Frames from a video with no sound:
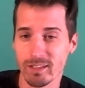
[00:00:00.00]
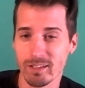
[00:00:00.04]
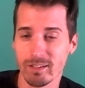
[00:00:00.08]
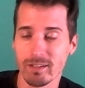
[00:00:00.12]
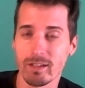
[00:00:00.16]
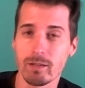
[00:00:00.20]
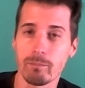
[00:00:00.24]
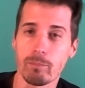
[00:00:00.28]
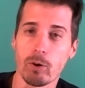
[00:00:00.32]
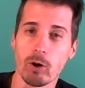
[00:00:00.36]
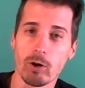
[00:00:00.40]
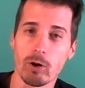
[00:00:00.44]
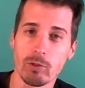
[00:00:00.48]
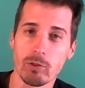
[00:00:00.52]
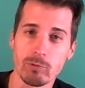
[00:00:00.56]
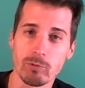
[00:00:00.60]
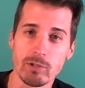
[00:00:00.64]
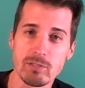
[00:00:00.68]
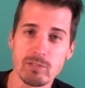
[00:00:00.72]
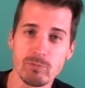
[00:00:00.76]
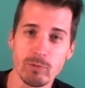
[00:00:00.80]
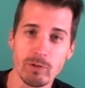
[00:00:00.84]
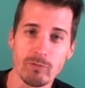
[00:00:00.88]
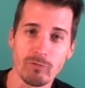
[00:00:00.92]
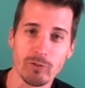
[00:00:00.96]
And part of the
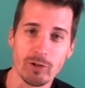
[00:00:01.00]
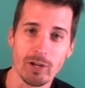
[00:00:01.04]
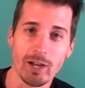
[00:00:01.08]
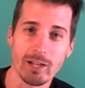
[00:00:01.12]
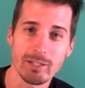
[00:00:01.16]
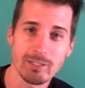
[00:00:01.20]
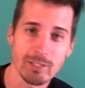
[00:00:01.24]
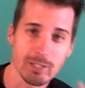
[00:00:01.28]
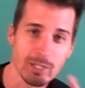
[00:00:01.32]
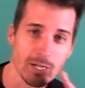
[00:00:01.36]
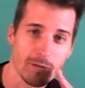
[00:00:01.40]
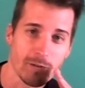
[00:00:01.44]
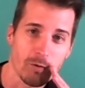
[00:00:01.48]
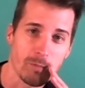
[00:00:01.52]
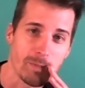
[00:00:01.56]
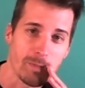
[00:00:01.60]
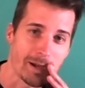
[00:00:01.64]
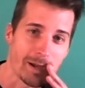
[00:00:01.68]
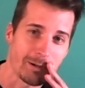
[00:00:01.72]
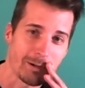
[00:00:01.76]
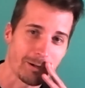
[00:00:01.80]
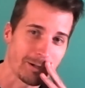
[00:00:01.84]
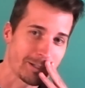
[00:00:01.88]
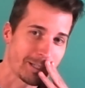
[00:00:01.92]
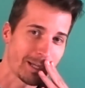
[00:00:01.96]
reason we forgot to cover
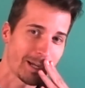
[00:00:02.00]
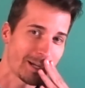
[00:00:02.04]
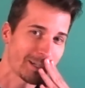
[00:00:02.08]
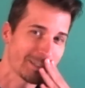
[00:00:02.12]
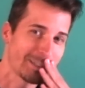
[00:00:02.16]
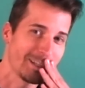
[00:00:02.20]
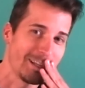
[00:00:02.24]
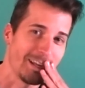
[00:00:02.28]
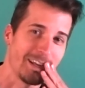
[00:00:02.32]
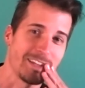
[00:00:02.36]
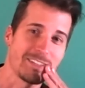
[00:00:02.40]
MITRE ATT&CK today.